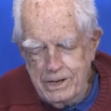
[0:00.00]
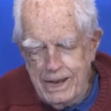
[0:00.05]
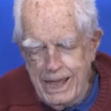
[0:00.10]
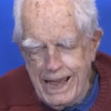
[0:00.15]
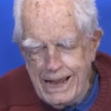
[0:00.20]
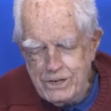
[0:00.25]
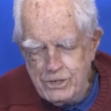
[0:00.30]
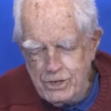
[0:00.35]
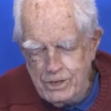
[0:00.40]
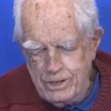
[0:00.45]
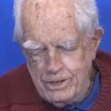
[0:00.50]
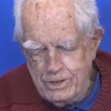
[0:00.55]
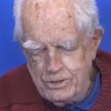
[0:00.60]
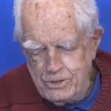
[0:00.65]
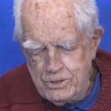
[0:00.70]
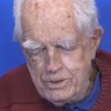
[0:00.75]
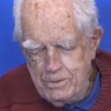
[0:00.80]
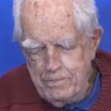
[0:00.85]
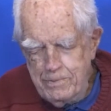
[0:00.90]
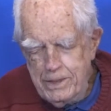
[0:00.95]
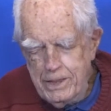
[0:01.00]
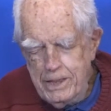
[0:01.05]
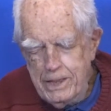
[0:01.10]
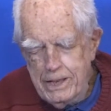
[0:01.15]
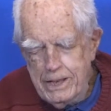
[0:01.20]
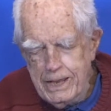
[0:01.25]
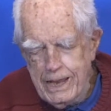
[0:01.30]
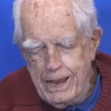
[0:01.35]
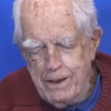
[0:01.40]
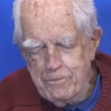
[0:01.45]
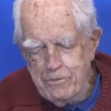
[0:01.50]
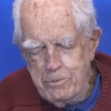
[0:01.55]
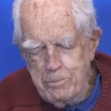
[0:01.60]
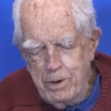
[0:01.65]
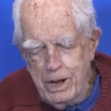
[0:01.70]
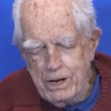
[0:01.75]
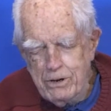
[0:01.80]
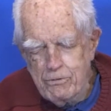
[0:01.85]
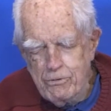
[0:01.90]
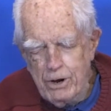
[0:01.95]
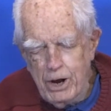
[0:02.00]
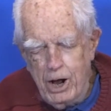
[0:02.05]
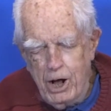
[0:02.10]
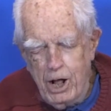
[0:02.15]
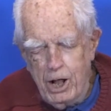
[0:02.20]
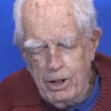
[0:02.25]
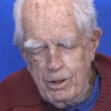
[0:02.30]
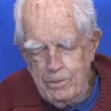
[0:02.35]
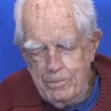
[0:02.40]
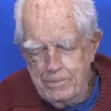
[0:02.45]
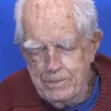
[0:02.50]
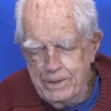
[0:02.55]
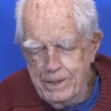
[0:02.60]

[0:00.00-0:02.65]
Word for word: Nationals came from Montreal.